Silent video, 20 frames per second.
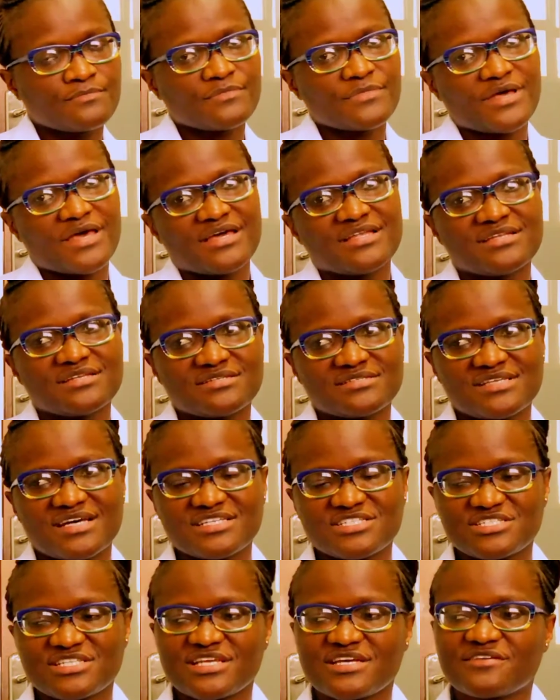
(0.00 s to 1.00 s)
and such
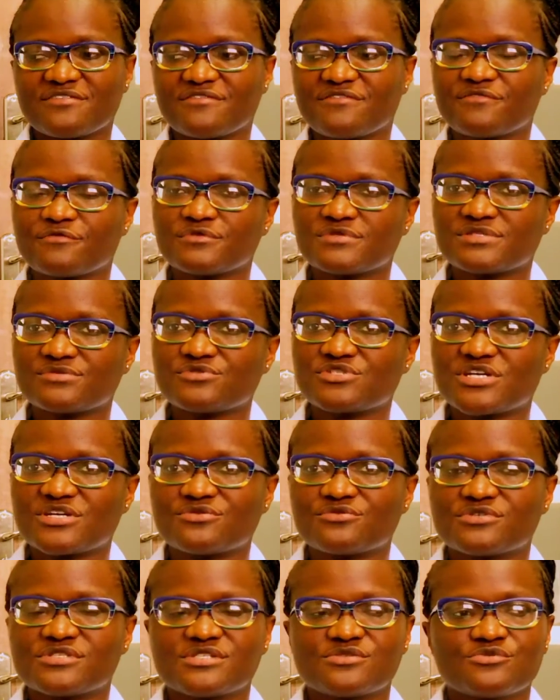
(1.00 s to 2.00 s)
like fruits which
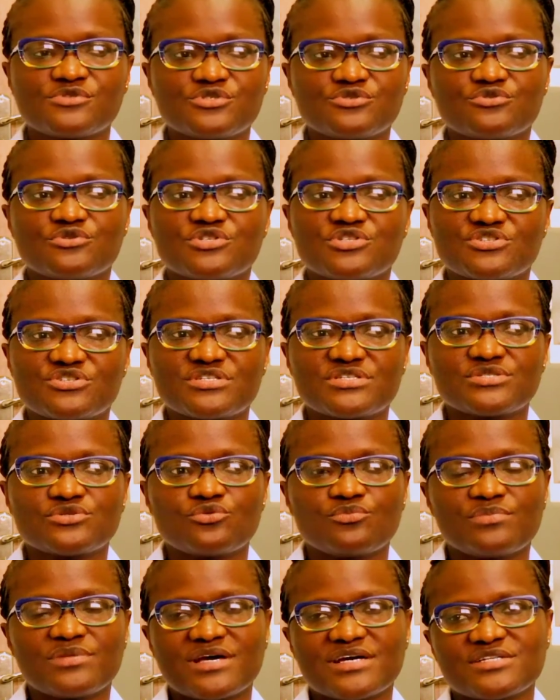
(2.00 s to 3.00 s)
not raise your
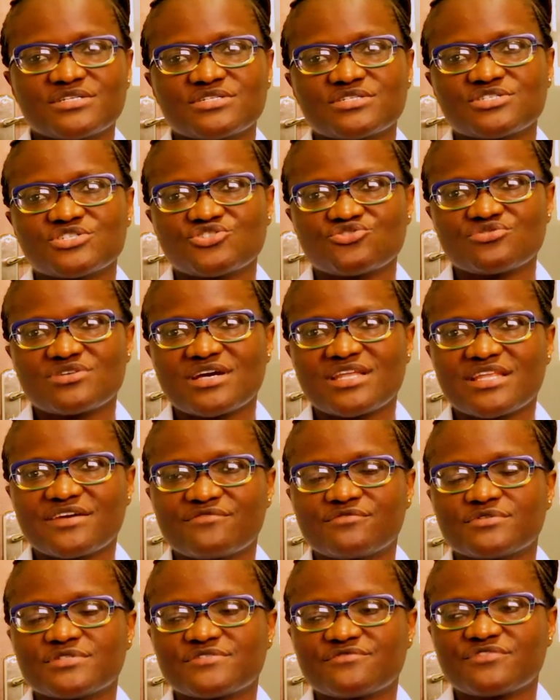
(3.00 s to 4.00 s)
blood sugar
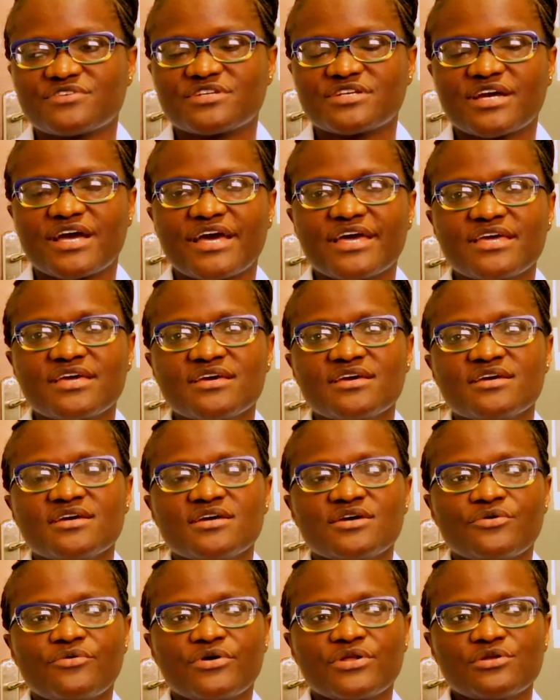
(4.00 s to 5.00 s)
levels very high.
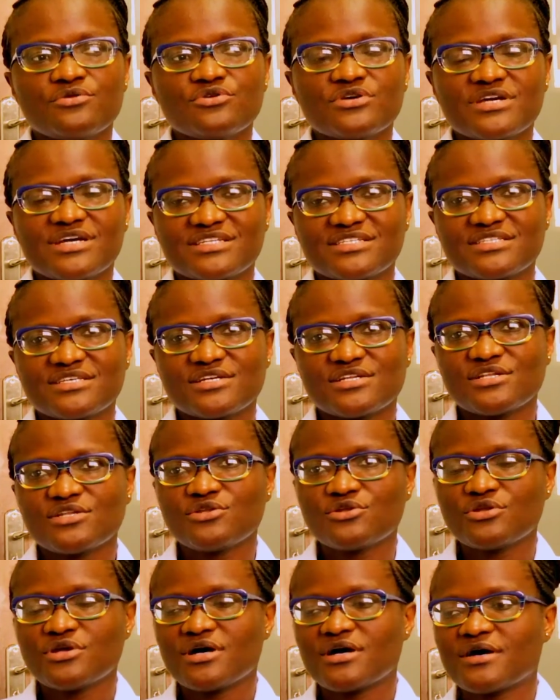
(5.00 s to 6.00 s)
When you're looking at the
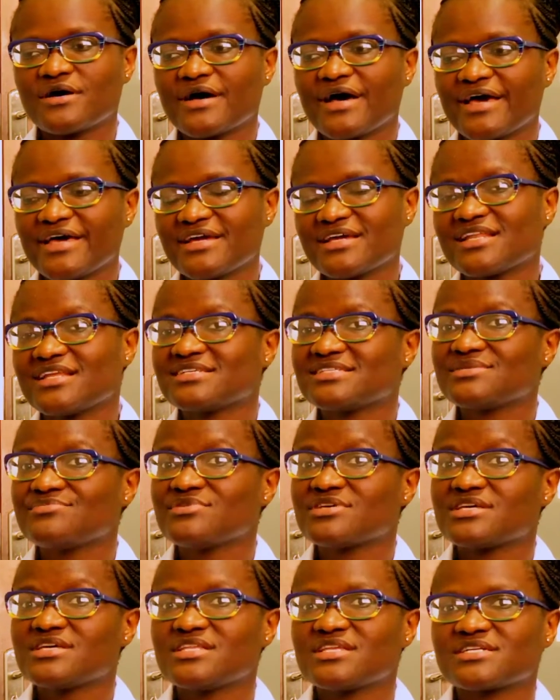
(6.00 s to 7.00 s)
high glycemic
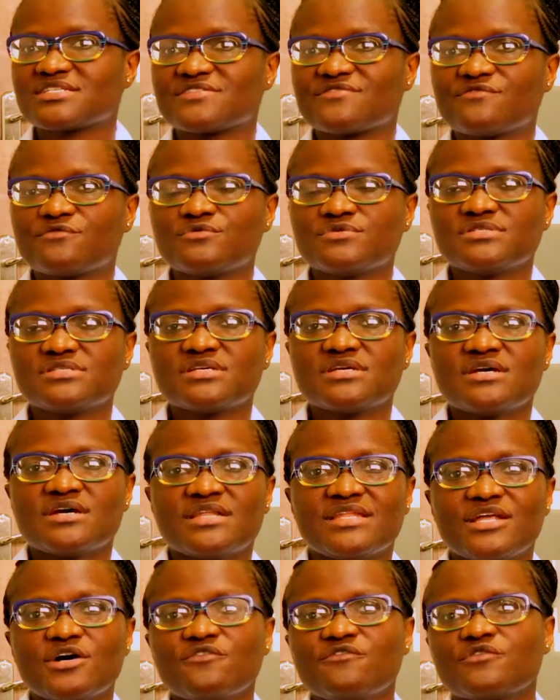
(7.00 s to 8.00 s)
index foods,
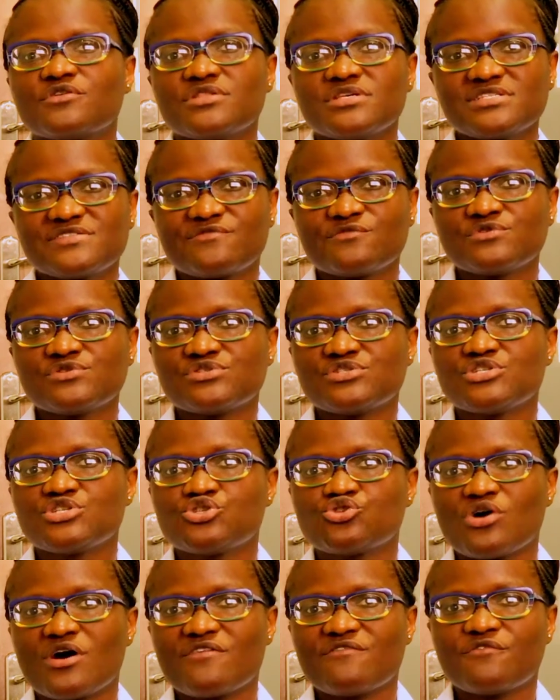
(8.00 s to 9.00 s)
now for these foods you need to
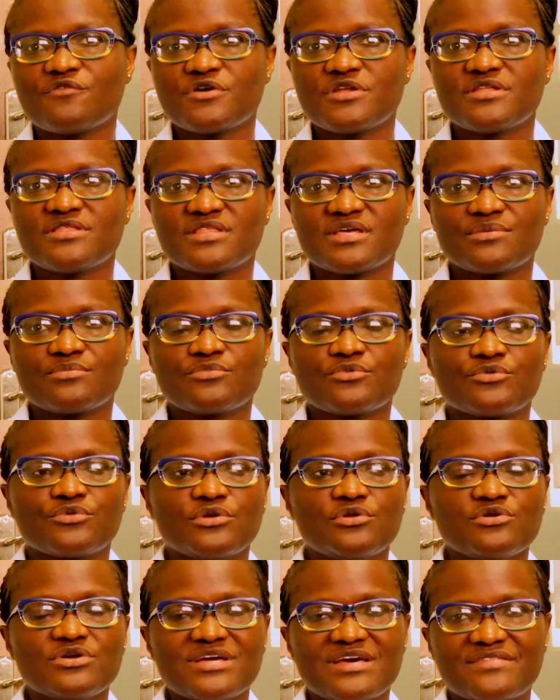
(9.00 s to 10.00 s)
avoid them. We're
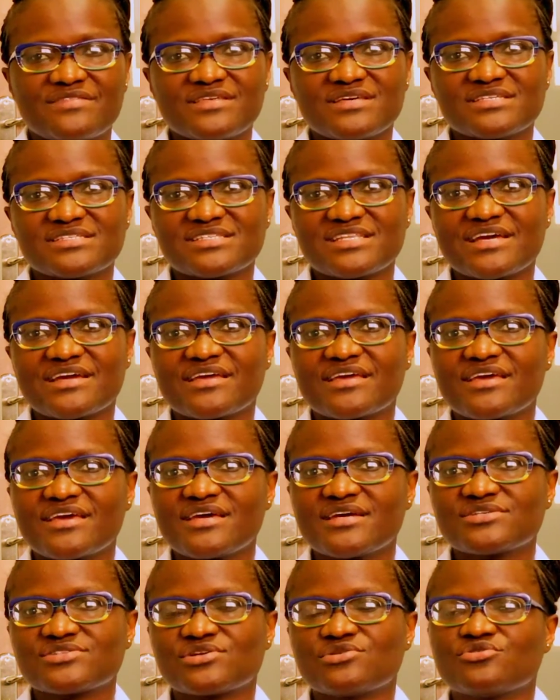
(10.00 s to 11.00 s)
looking at things like cakes,
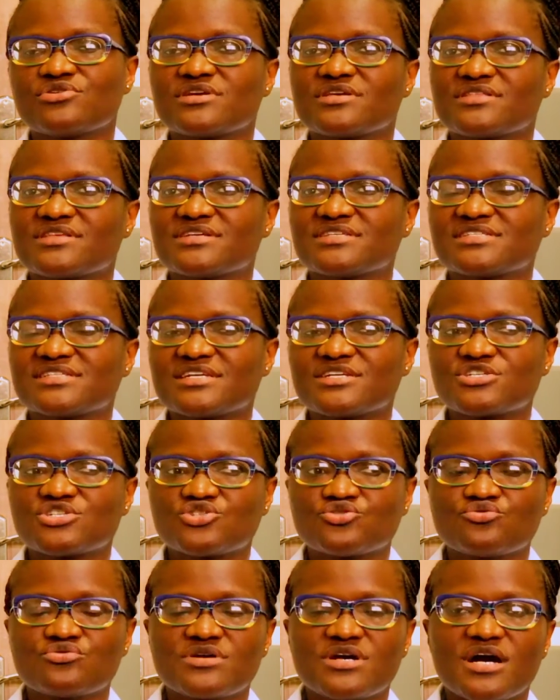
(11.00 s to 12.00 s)
we're looking at things like
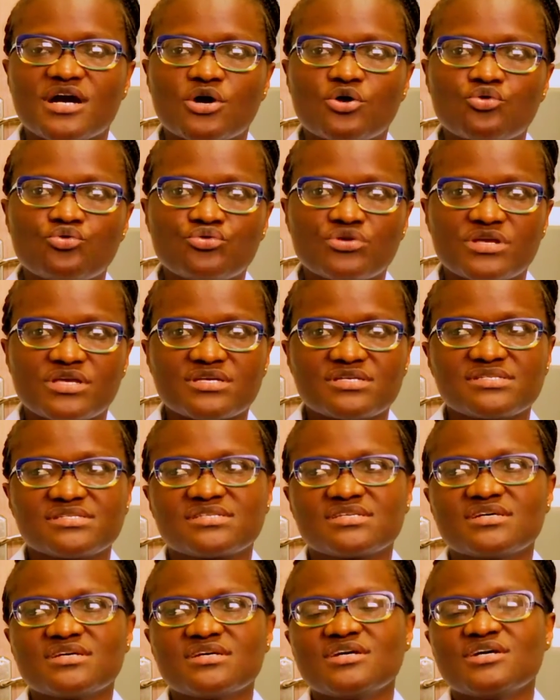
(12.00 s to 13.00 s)
sugar, cookies,
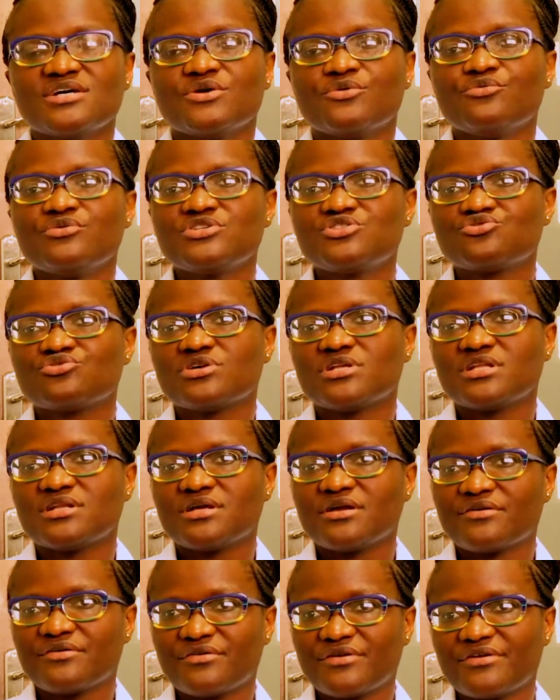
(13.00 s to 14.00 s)
which will
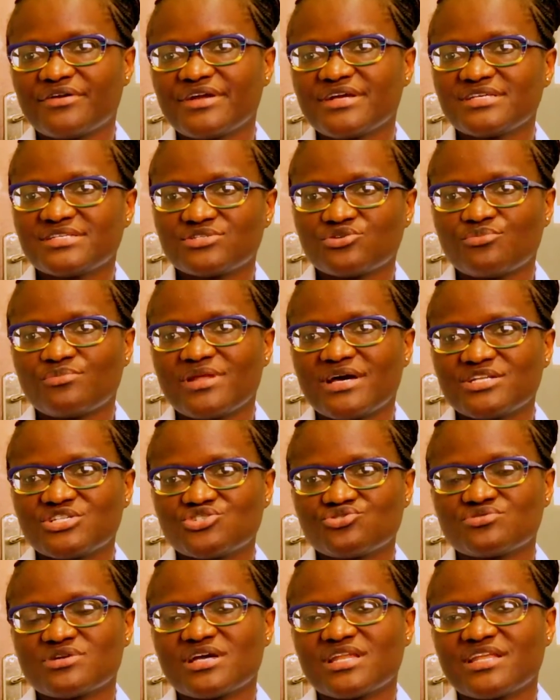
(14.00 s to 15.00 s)
raise your blood
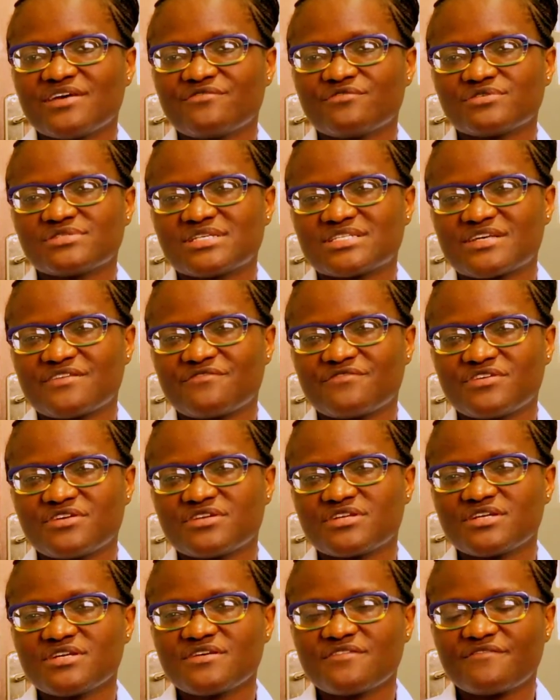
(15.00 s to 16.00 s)
sugar levels at a
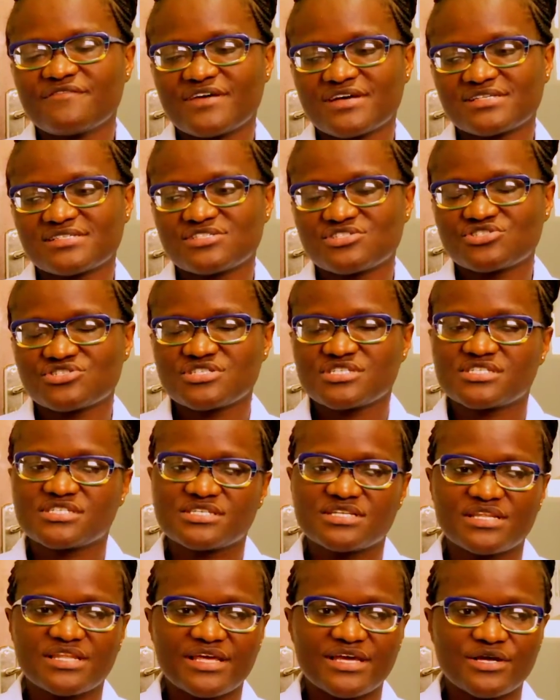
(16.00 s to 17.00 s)
very fast rate,
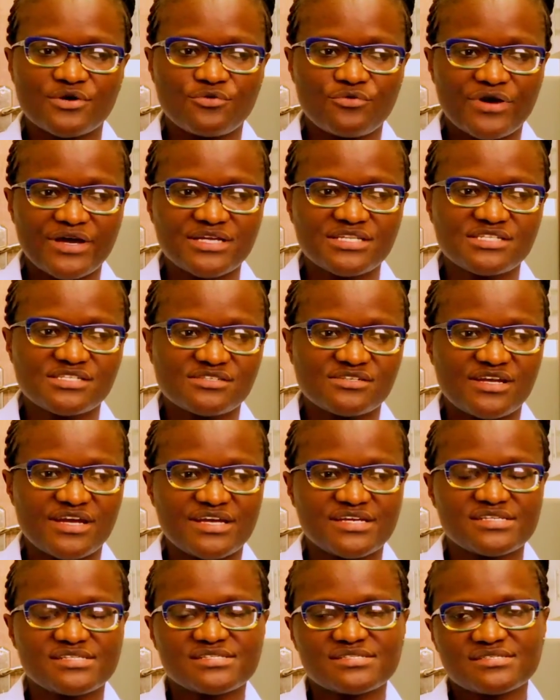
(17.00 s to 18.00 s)
like white
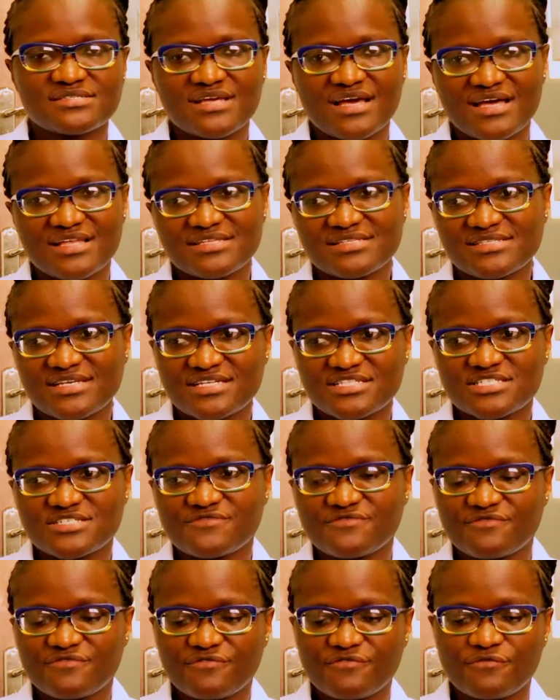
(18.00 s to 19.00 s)
rice and such
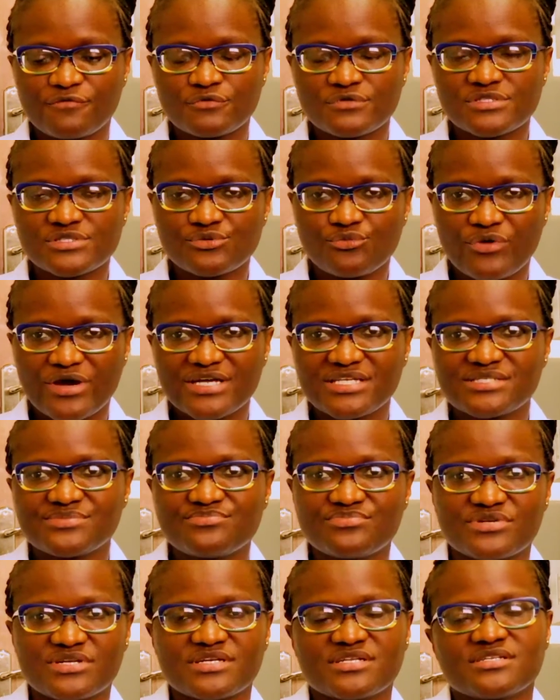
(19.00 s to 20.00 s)
foods, white
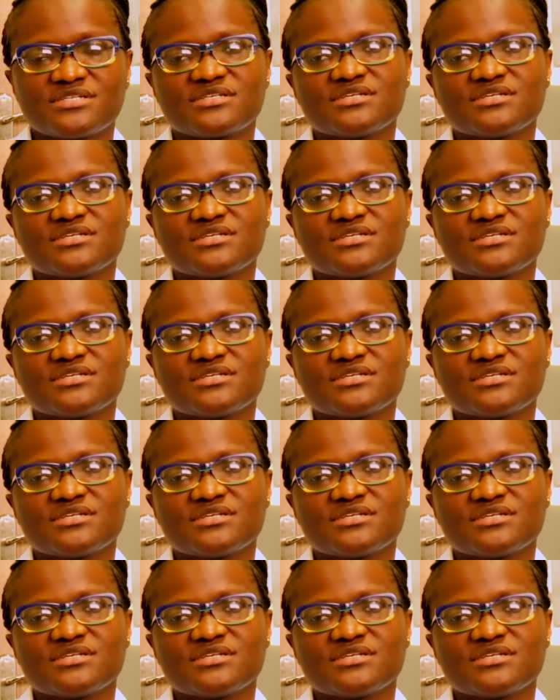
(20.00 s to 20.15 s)
bread.